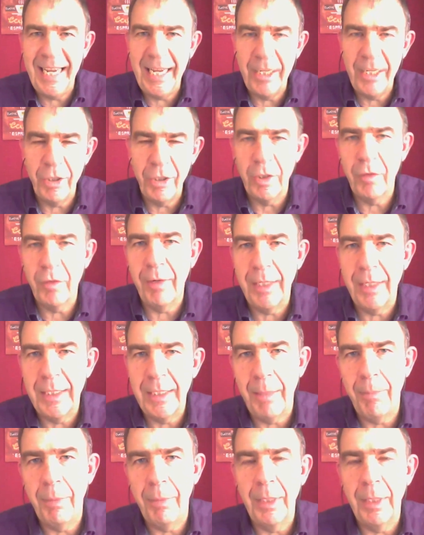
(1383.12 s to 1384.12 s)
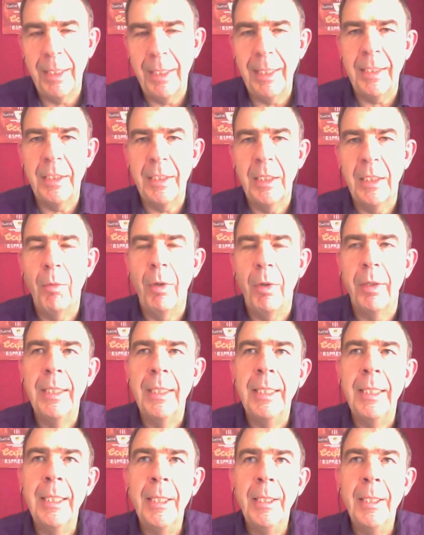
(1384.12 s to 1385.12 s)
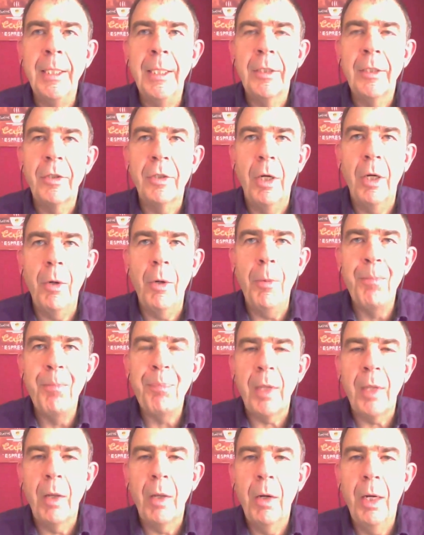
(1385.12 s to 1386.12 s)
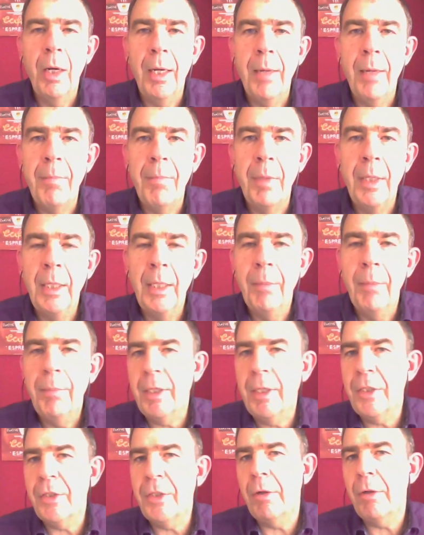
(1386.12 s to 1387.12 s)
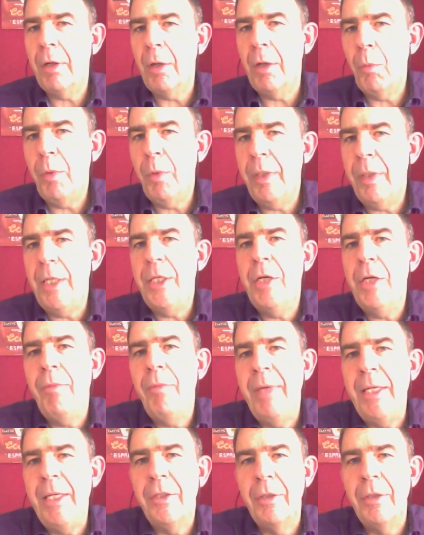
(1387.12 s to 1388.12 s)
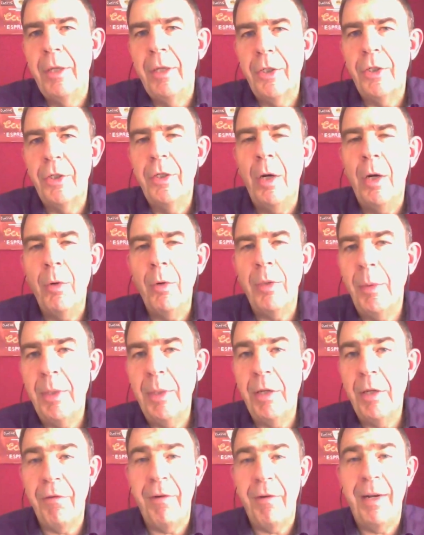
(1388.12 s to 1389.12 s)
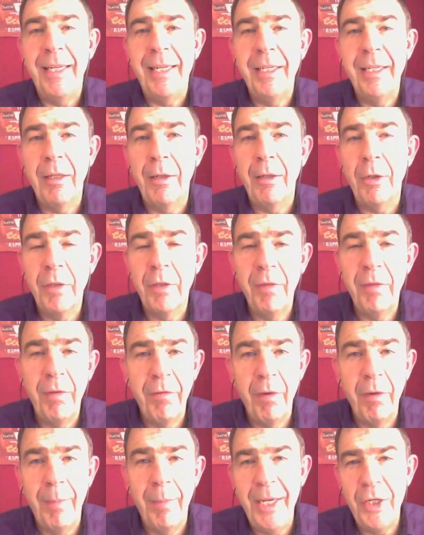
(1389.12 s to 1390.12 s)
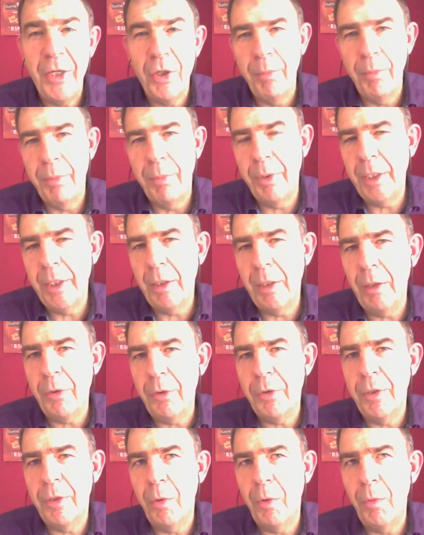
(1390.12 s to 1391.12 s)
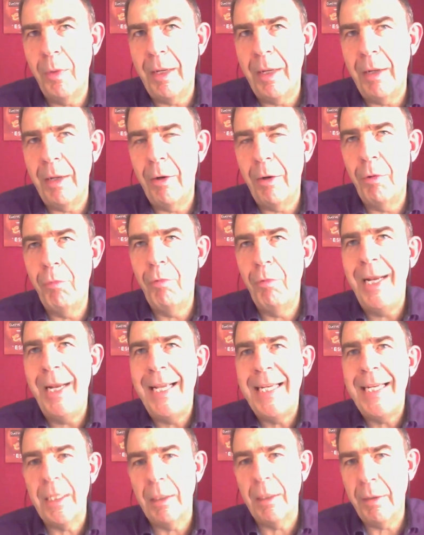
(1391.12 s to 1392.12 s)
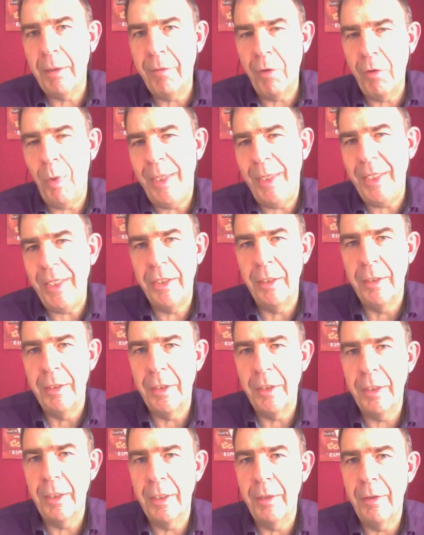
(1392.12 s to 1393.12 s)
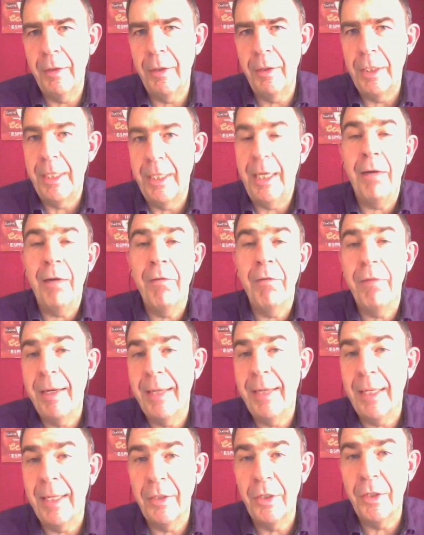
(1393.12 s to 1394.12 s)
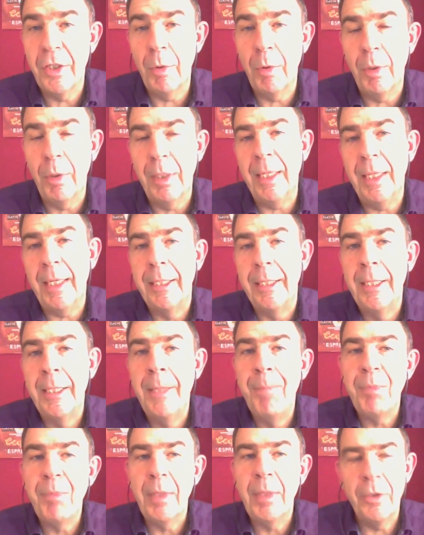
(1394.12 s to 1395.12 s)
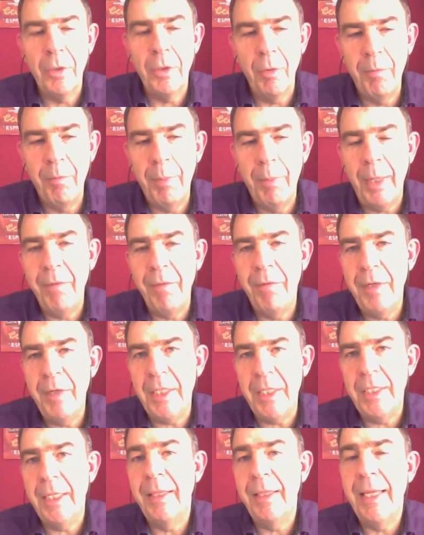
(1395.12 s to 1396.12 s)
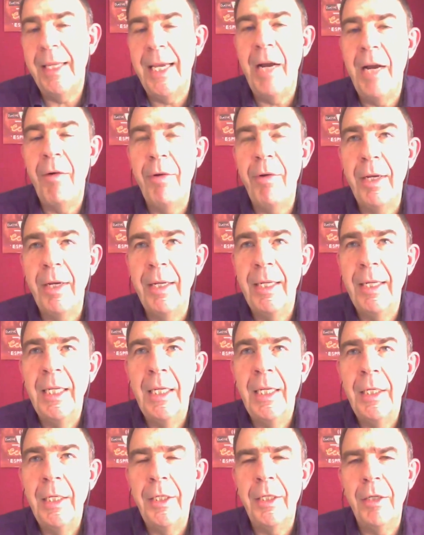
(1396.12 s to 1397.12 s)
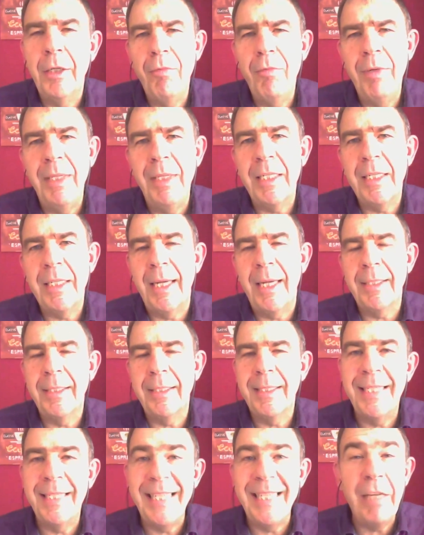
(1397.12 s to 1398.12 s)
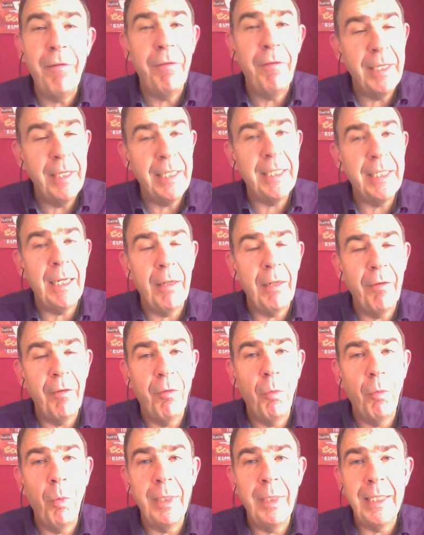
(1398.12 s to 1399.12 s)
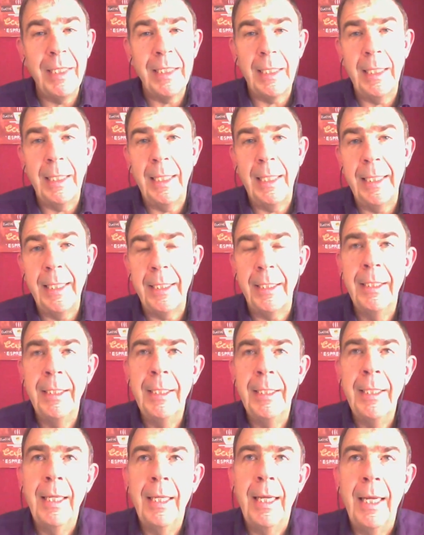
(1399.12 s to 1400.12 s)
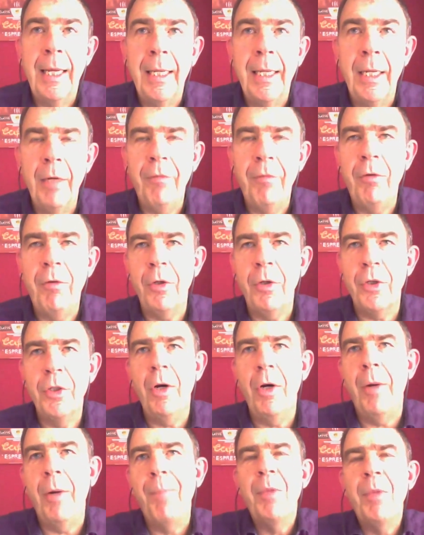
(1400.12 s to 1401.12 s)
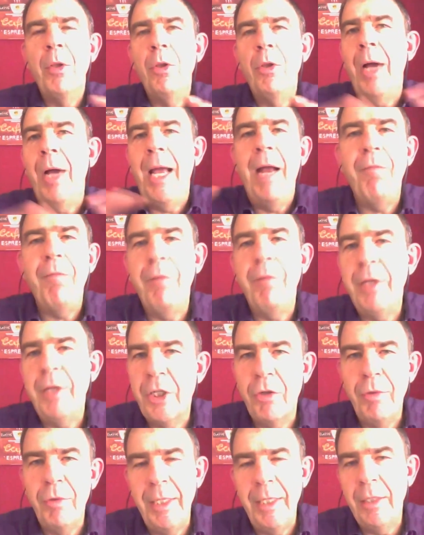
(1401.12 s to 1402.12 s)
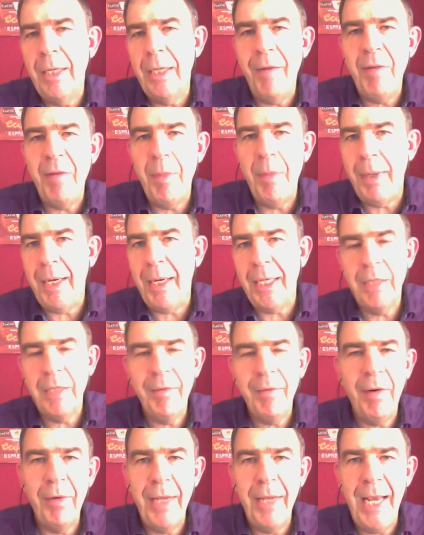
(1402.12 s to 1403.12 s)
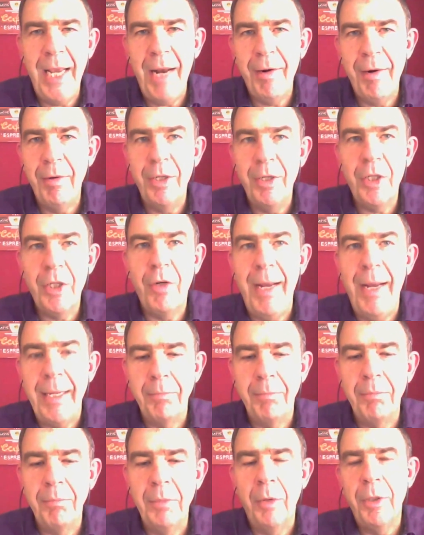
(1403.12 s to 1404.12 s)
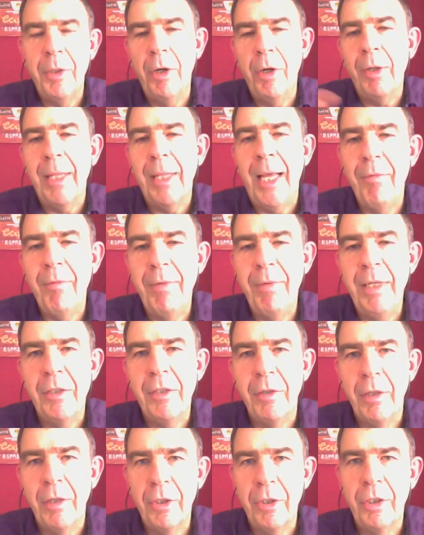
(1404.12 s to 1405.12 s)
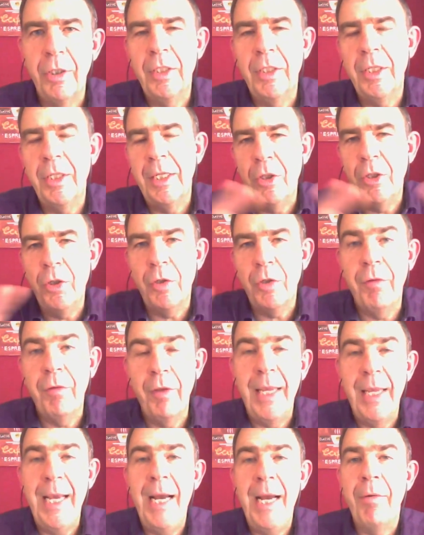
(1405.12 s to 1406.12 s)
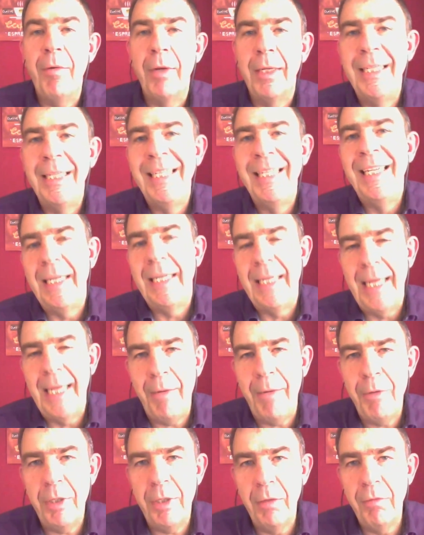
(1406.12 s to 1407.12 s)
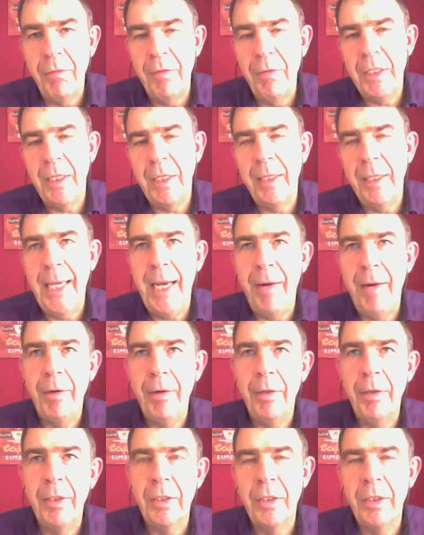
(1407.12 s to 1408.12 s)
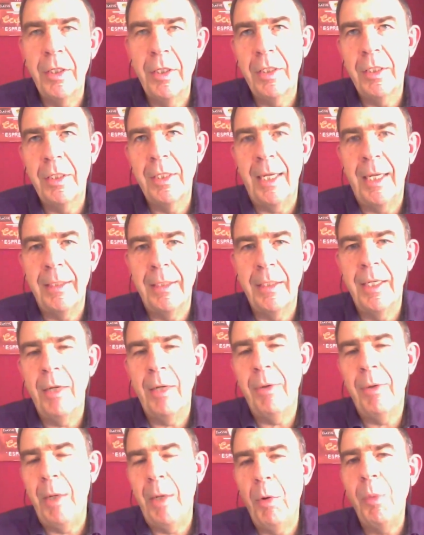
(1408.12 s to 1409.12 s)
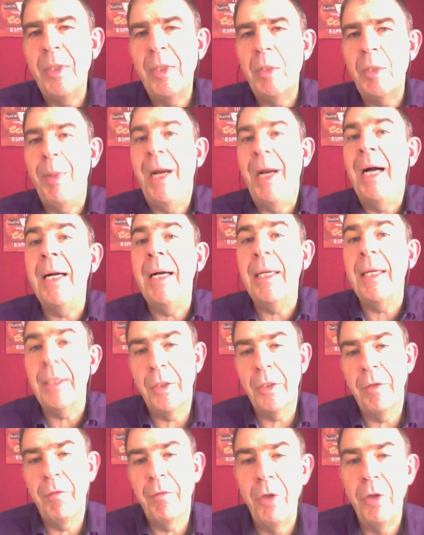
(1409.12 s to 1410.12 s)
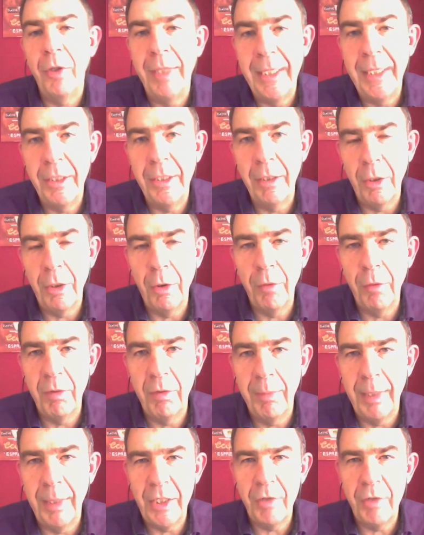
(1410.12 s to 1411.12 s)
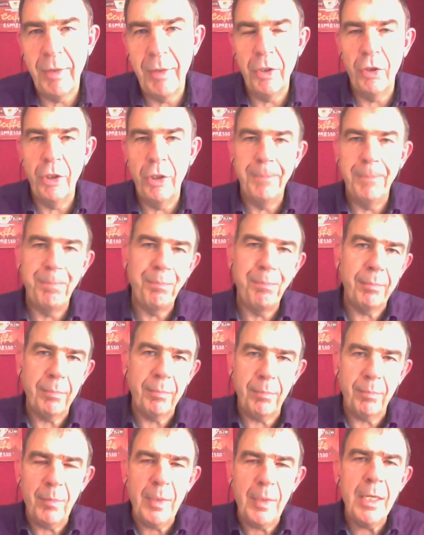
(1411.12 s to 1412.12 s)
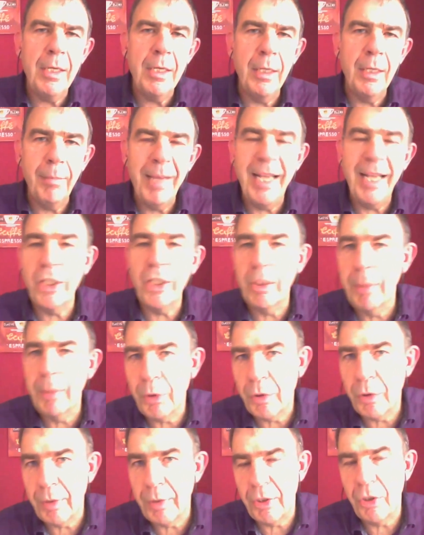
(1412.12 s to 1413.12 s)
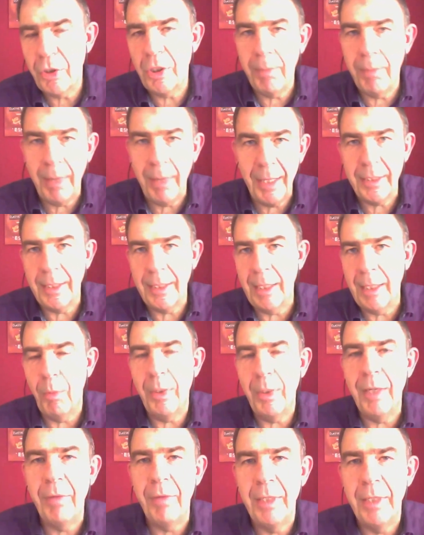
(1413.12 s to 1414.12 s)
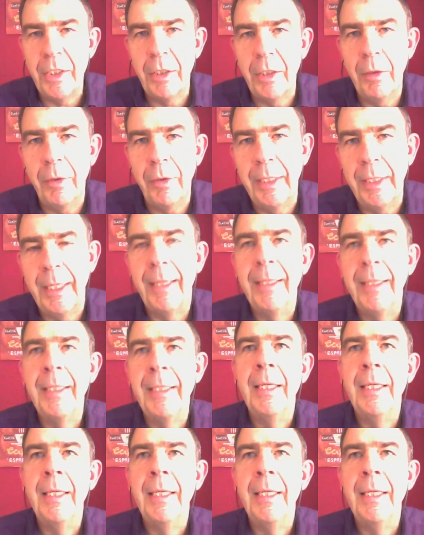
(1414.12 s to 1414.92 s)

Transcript: agents, for example, a classic one. So, because within your research, not only will you find a lot of information, but you'll also raise a lot of questions that you can't find answers to online. So, by visiting the area, you can really start to see for yourself what it's like. And of course, not every street, not every part of every area is great. Your online research is just for the area. Now you can visit the area and to start to say, okay, well, which parts of Nuneaton are good for my strategy? HMO strategy, buy to let, whatever it is you're looking at.